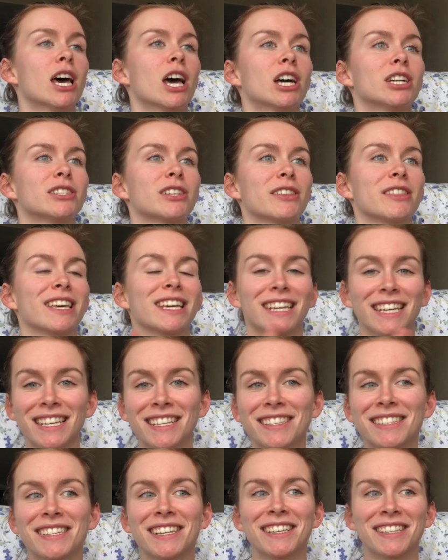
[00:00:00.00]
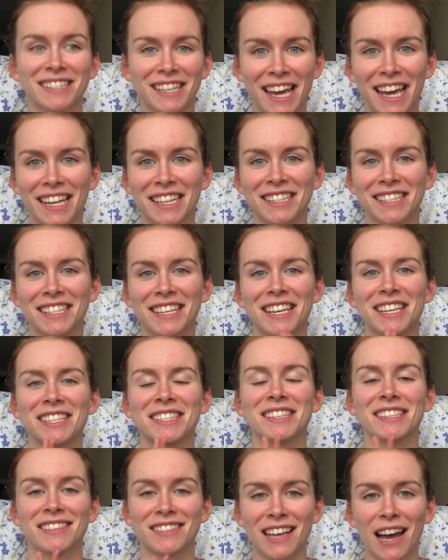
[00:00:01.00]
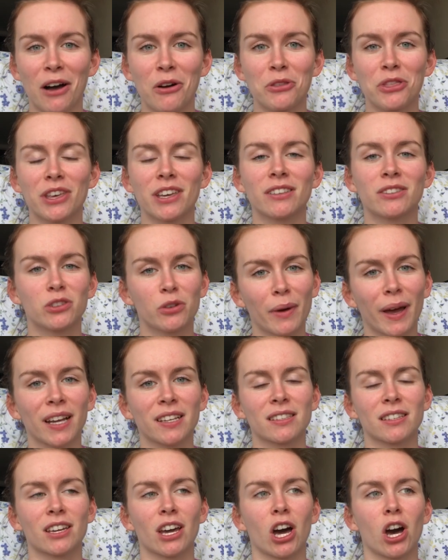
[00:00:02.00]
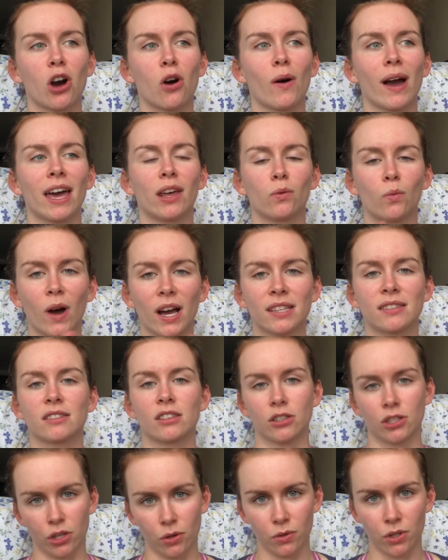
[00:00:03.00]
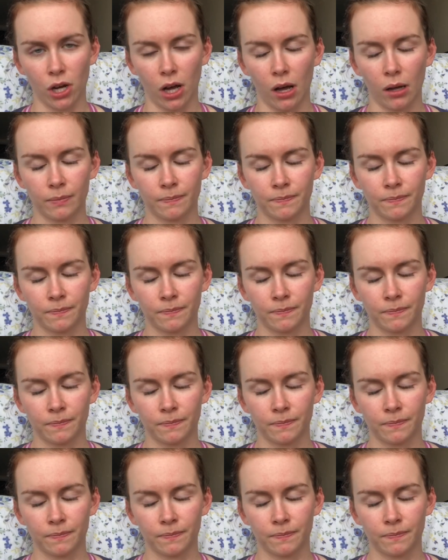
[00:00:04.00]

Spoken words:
to the east is Kansas, south is New Mexico, and west is Utah.